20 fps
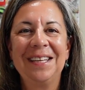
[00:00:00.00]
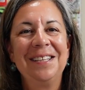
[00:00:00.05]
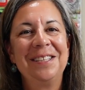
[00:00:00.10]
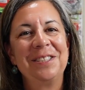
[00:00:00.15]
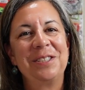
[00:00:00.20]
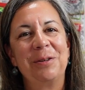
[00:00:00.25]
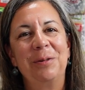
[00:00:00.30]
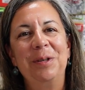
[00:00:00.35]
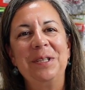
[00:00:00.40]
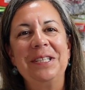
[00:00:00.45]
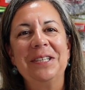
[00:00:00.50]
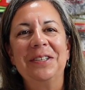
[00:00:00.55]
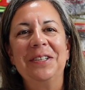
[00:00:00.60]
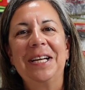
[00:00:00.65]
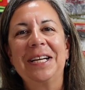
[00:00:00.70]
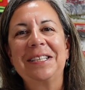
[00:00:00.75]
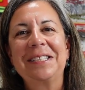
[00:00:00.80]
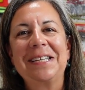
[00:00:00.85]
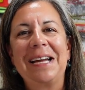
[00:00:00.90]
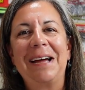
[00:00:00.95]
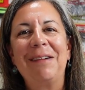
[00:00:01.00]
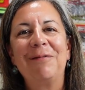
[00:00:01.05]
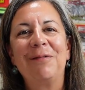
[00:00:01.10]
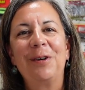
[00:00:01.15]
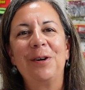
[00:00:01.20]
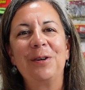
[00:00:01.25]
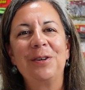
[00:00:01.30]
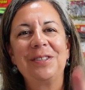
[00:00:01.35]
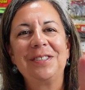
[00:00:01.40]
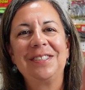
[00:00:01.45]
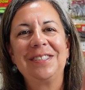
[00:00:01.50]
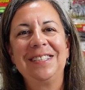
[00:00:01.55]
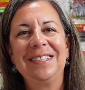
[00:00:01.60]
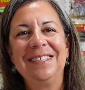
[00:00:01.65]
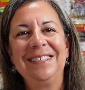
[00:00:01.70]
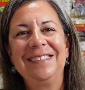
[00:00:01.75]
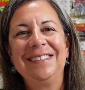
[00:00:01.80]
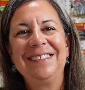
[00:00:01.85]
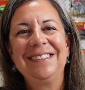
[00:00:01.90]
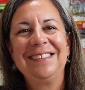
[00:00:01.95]
So until next time, folks,
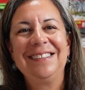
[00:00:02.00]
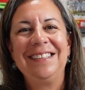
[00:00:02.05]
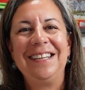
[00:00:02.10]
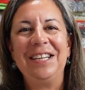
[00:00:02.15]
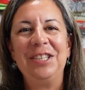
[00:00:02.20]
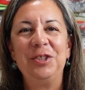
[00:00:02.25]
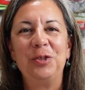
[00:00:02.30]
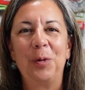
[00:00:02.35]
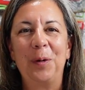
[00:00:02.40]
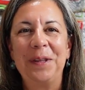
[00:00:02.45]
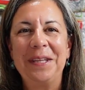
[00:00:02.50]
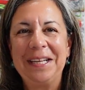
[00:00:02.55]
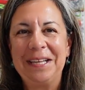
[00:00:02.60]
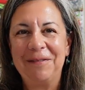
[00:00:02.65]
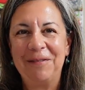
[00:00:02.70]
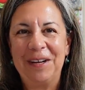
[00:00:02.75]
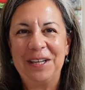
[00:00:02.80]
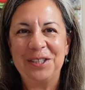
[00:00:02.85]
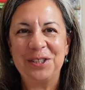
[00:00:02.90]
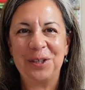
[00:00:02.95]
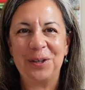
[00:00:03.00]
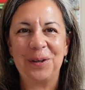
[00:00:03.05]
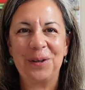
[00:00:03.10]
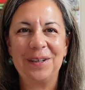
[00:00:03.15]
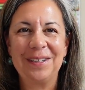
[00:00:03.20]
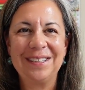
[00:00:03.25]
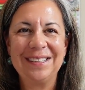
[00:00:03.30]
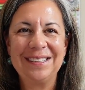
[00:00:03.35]
enjoy the adventure.